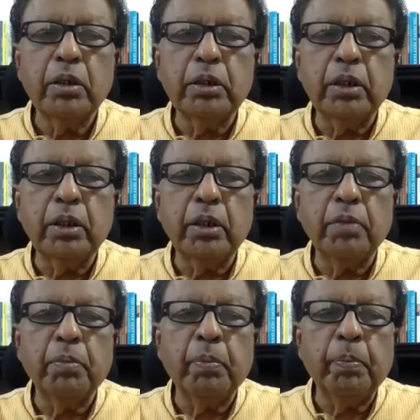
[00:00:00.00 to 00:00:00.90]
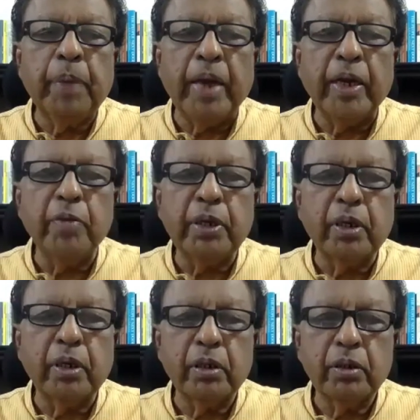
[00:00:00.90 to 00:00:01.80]
the pandemic
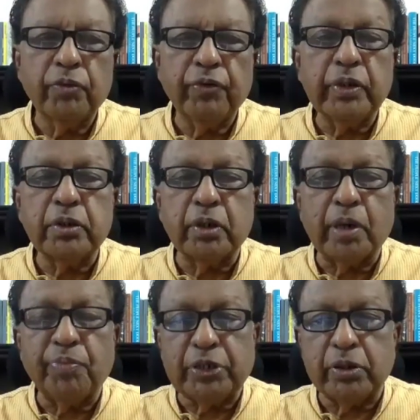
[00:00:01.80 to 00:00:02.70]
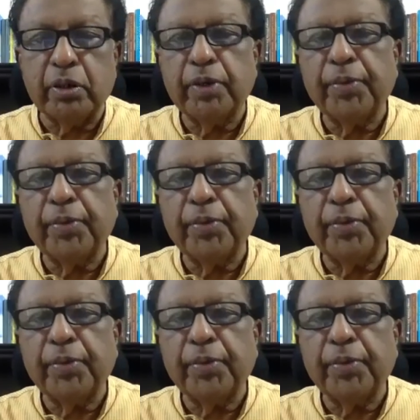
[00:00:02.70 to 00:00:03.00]
first erupted.